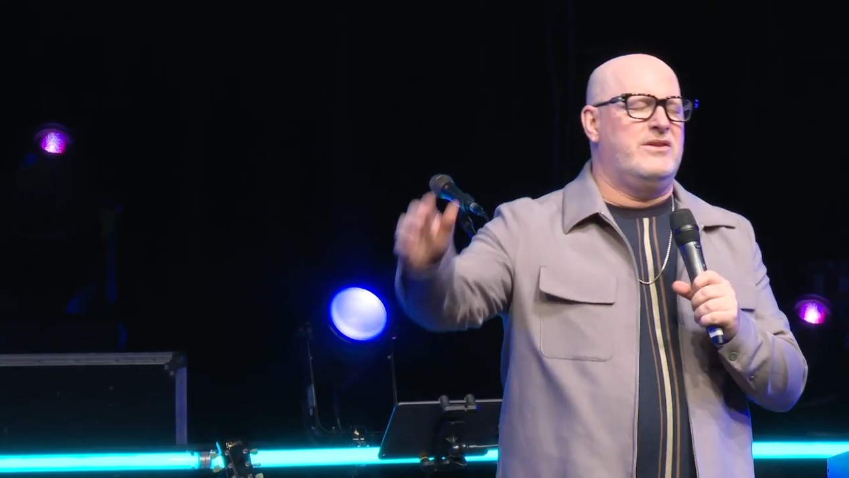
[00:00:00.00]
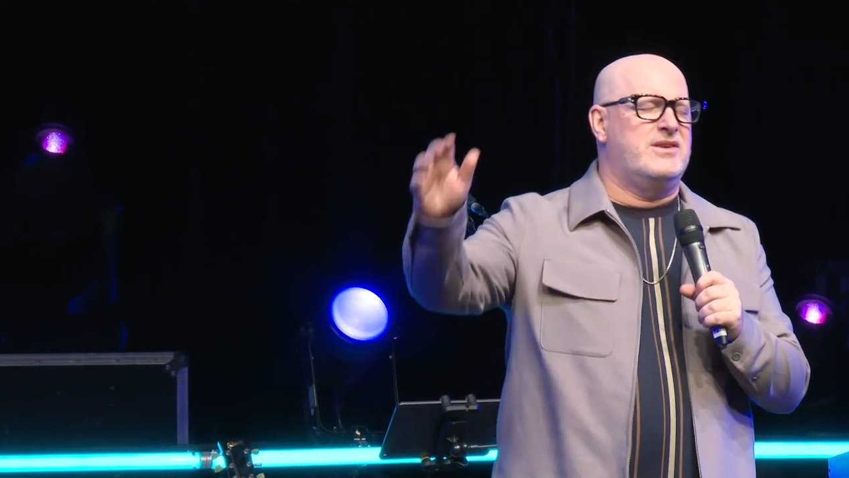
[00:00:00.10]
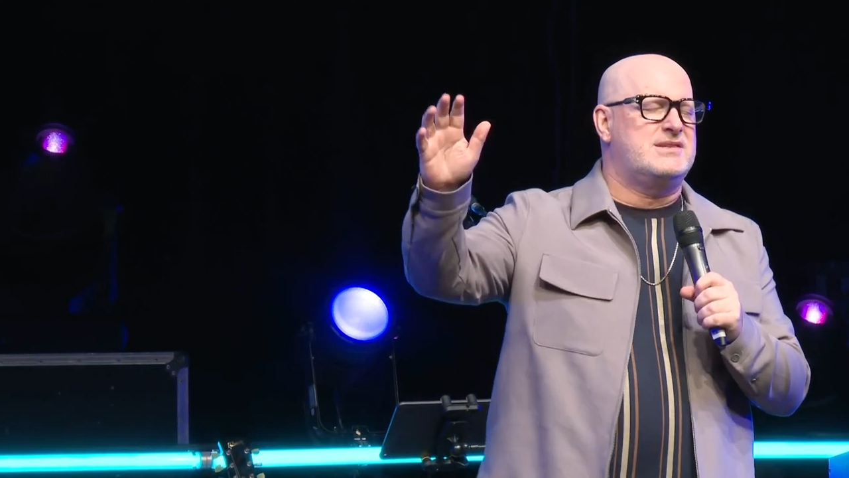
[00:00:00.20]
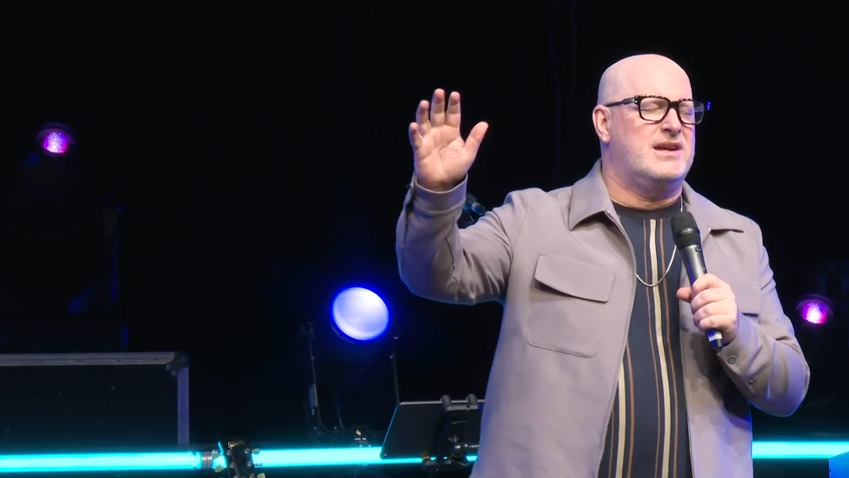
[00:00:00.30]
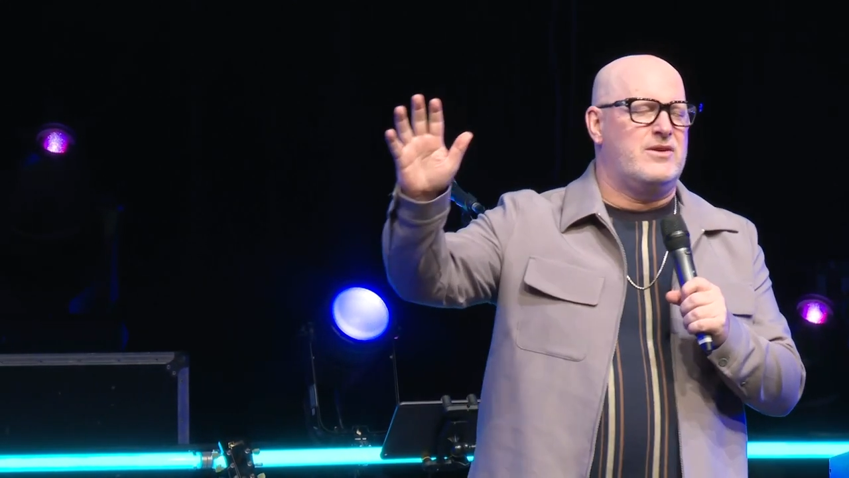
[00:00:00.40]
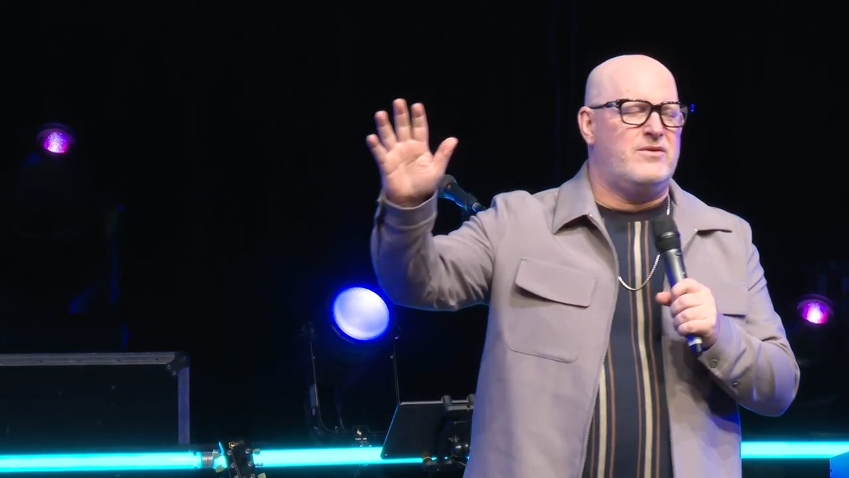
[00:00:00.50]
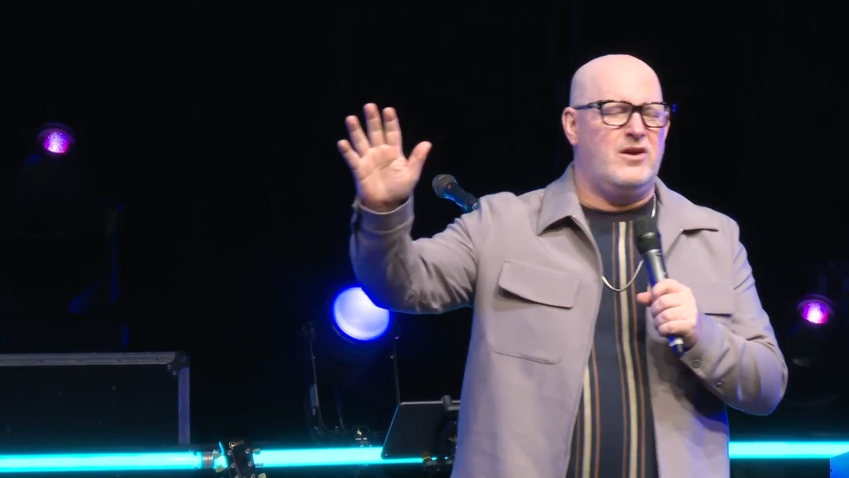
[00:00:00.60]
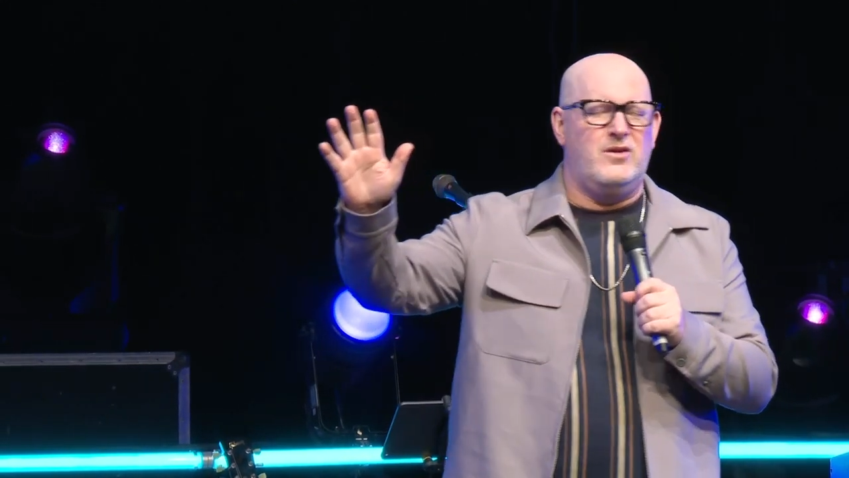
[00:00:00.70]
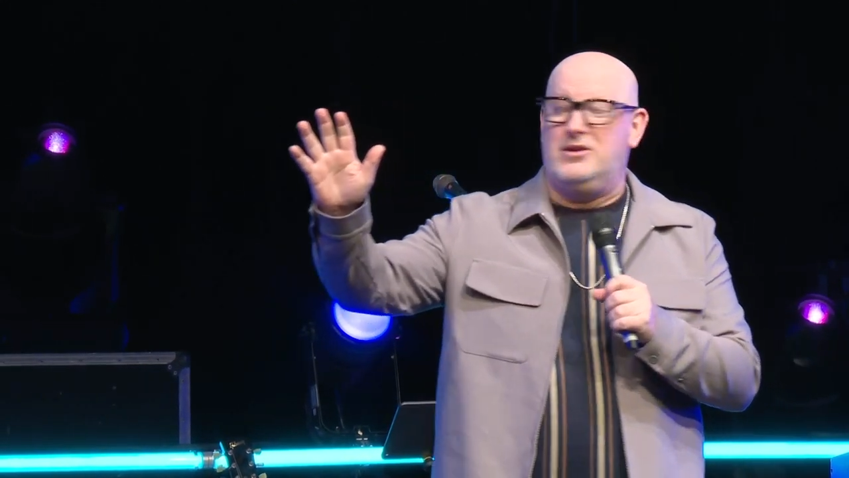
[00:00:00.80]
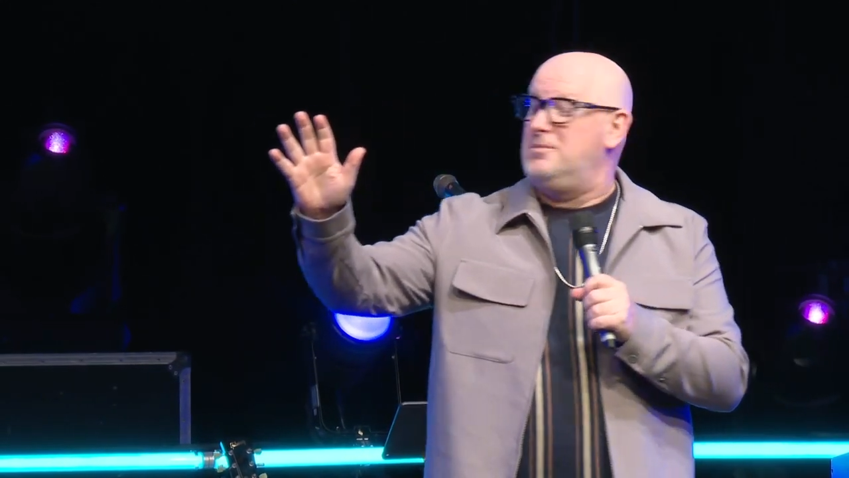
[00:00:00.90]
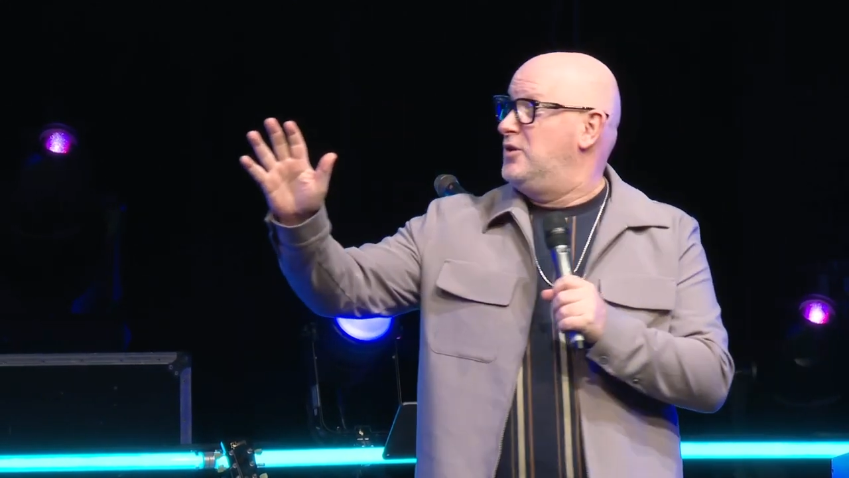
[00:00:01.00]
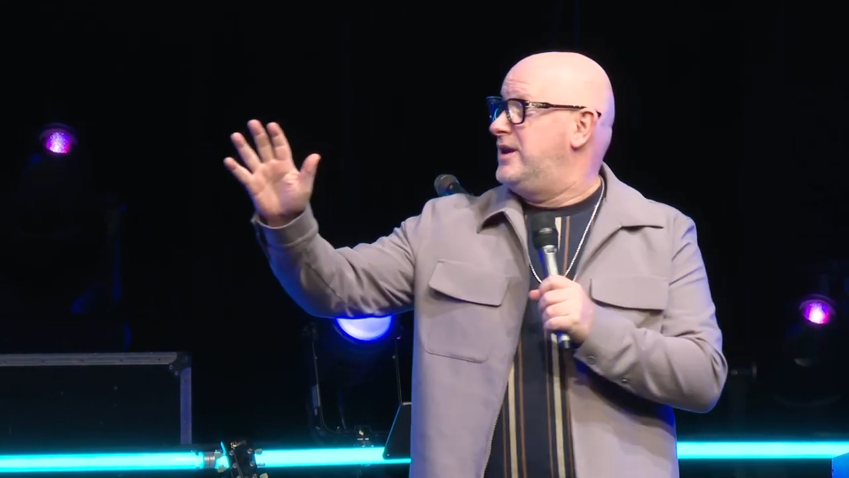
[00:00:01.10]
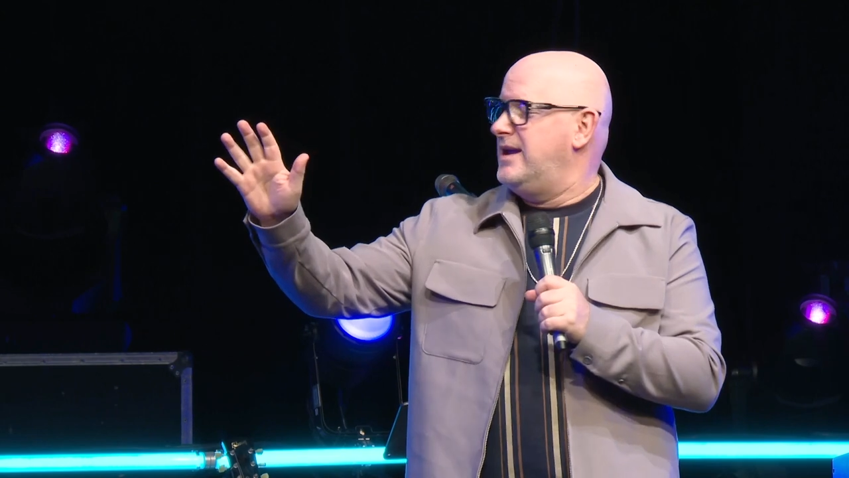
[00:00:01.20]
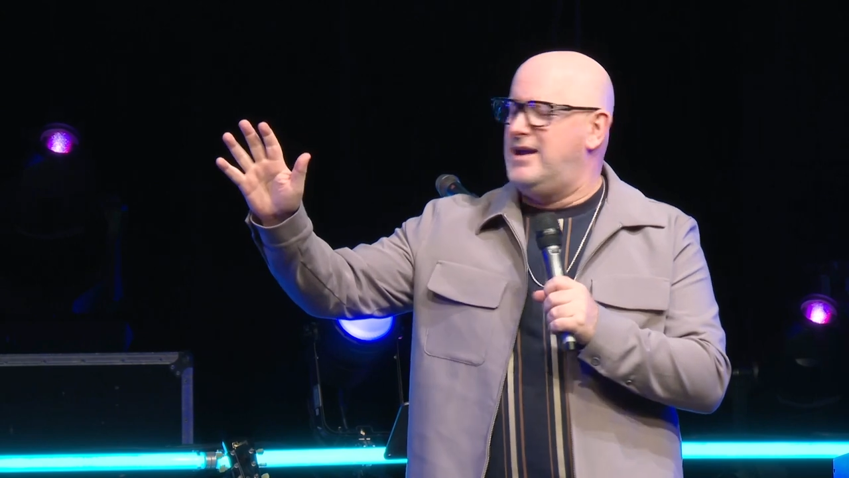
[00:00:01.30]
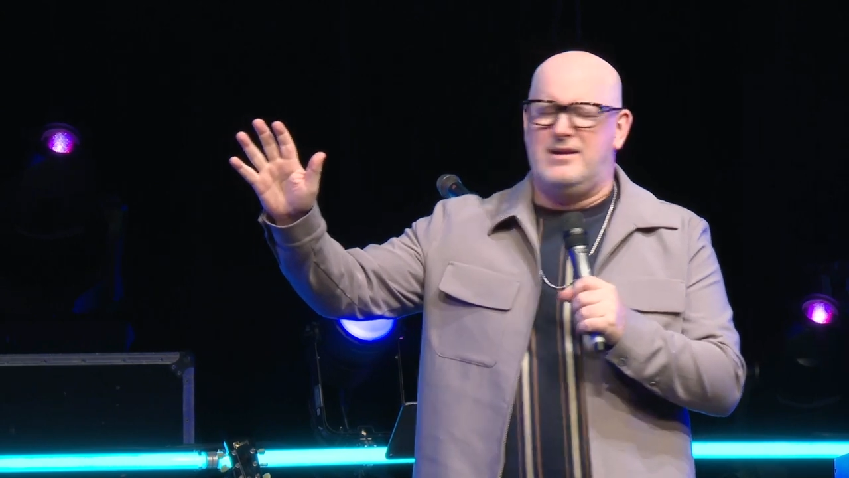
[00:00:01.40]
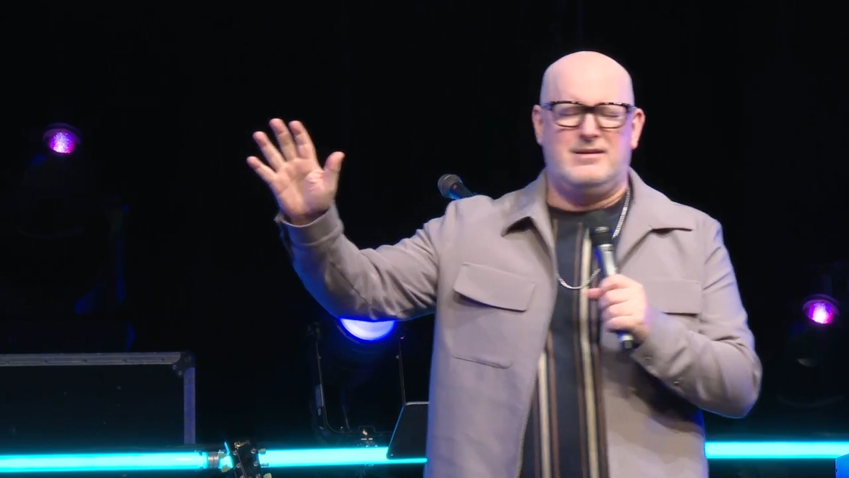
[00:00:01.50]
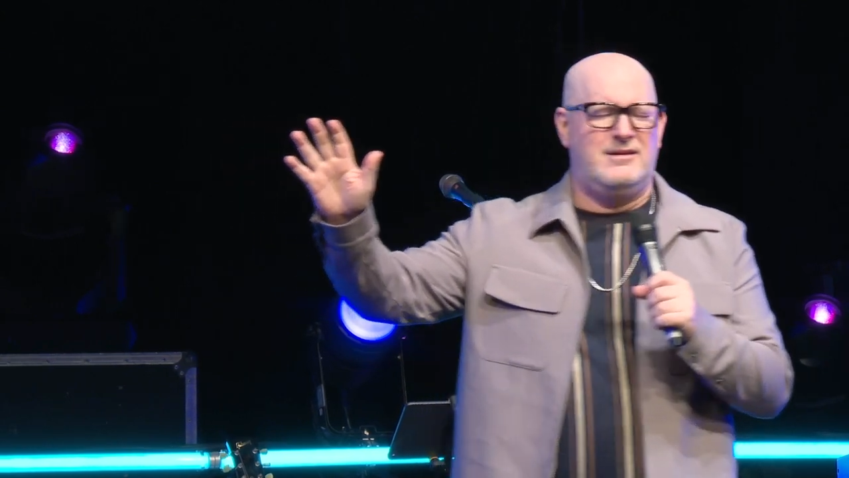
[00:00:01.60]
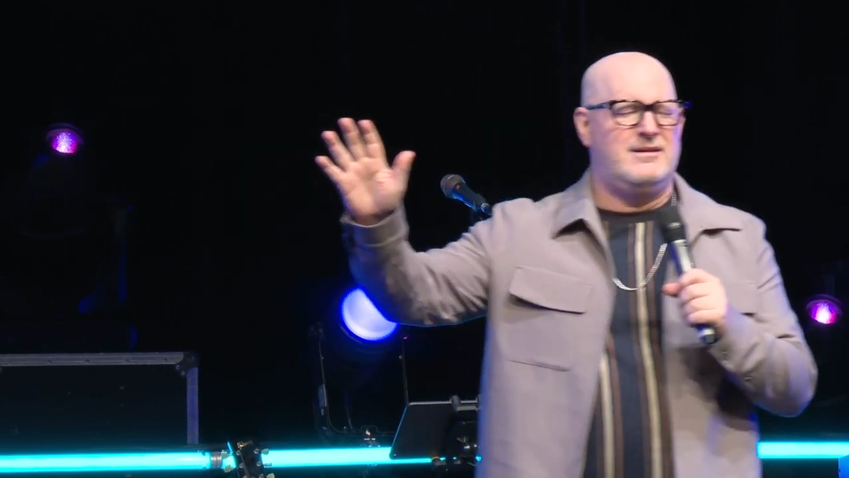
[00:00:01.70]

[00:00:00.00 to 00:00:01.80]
in the second row, and I'm looking at her.